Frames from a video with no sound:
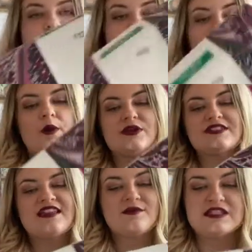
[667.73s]
I was
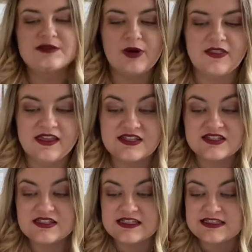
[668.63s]
tempted to buy their
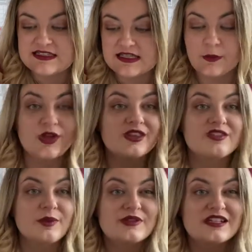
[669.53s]
Disney ones, but it
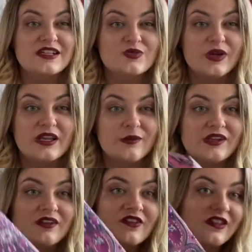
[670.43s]
was like 20 quid.
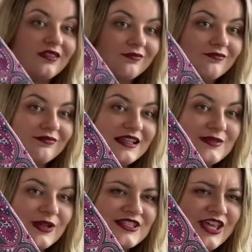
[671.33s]
I was like, this
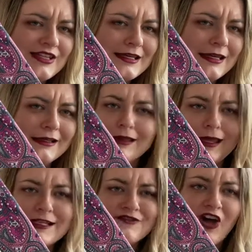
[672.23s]
one's 13,
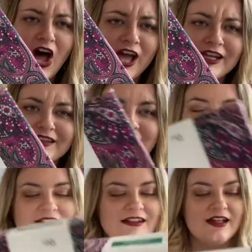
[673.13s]
it's fine.
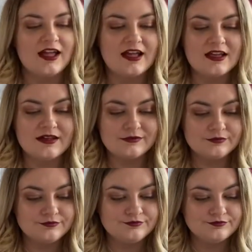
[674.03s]
Yeah,
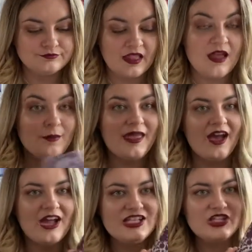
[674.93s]
I
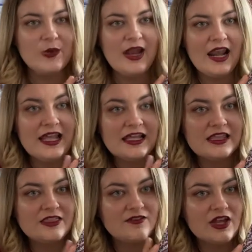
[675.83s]
actually quite like the
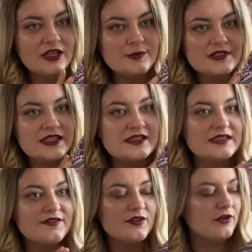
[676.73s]
vibes that this
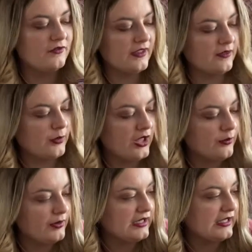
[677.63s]
gives off, like the
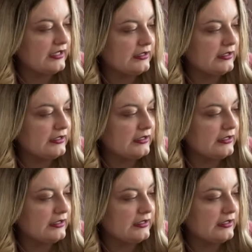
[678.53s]
purpley